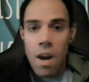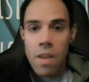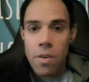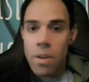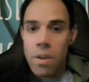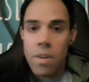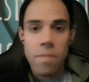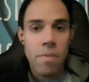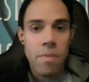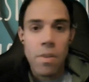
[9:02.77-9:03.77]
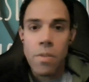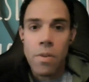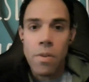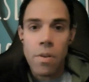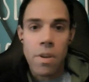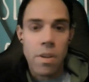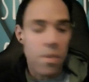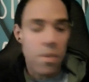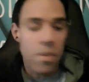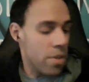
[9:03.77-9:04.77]
You're going to,
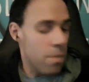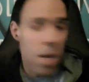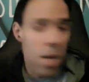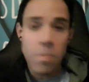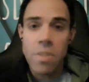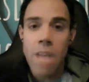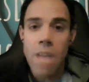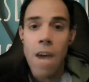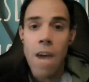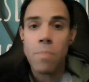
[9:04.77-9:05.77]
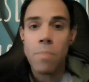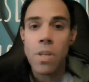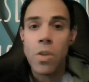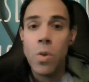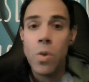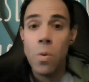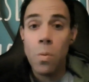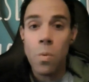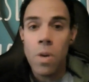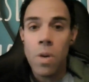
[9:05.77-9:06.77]
there's going to be ups and downs, but
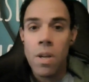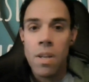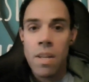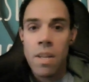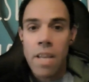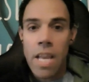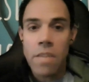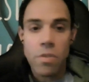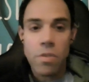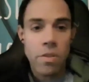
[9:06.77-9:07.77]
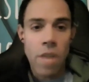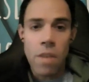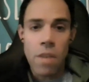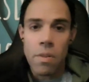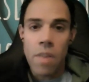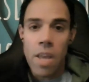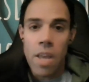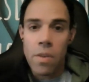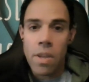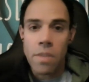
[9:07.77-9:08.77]
you can not only
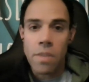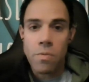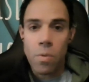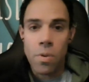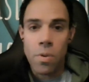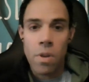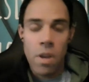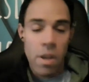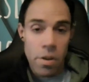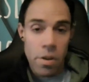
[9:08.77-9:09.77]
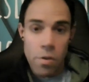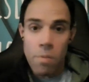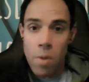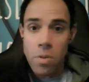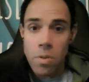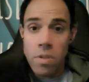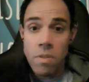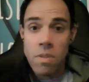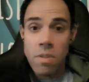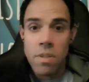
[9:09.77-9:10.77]
that you can control your
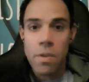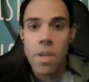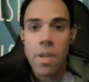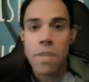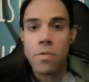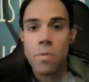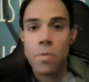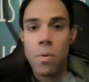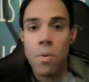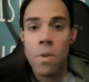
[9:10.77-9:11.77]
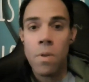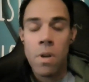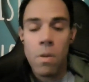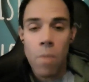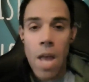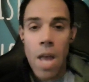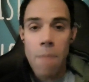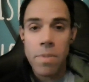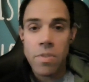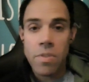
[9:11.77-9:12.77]
emotions, you can control what
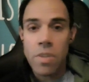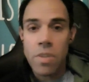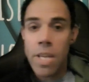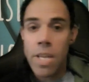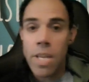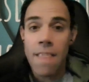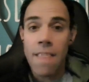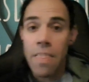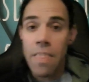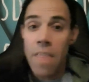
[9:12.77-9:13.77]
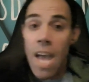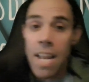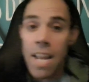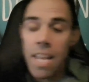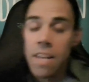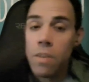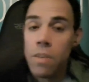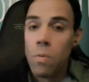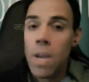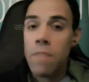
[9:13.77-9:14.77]
happens, and you cannot let that get in
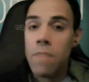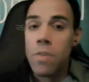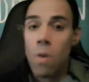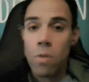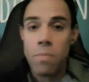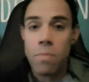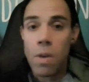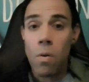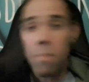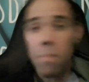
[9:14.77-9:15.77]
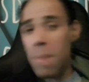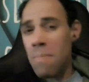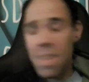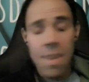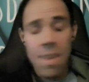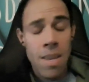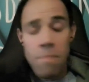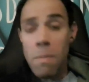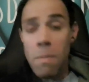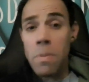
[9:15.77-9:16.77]
your way of your ultimate goal. And
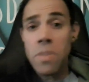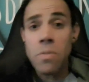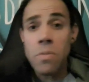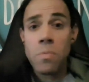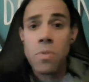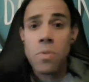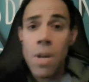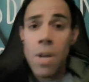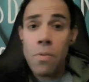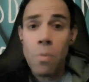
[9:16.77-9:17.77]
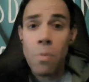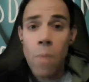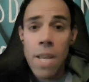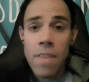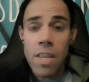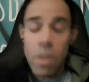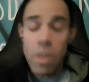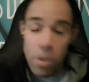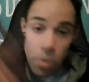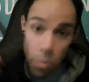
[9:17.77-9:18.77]
maybe things don't turn out the way that
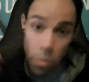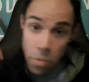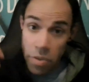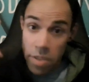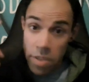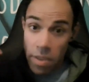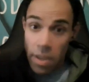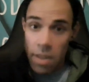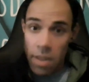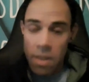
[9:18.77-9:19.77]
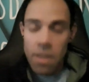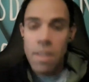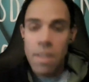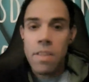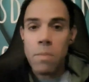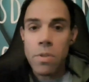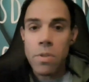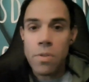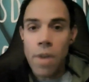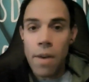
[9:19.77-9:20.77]
you think they would
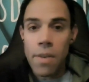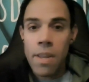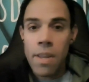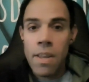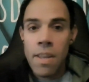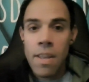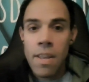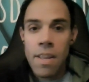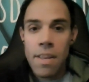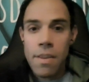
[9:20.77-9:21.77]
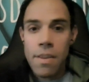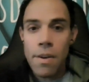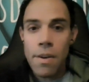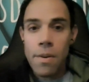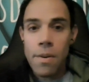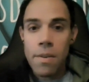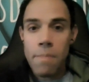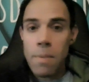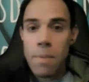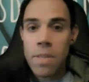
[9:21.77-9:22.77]
turn out.
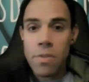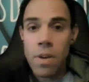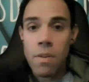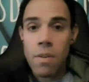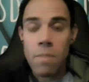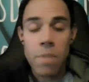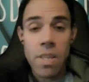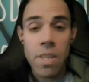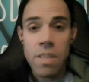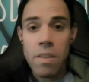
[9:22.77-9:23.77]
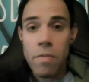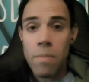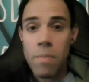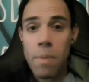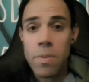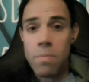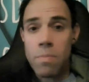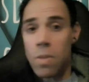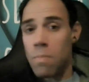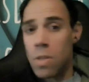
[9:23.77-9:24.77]
Maybe they turn out completely different. Maybe it's
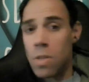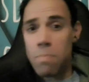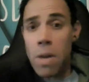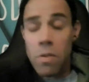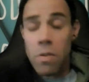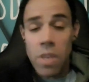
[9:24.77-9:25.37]
much better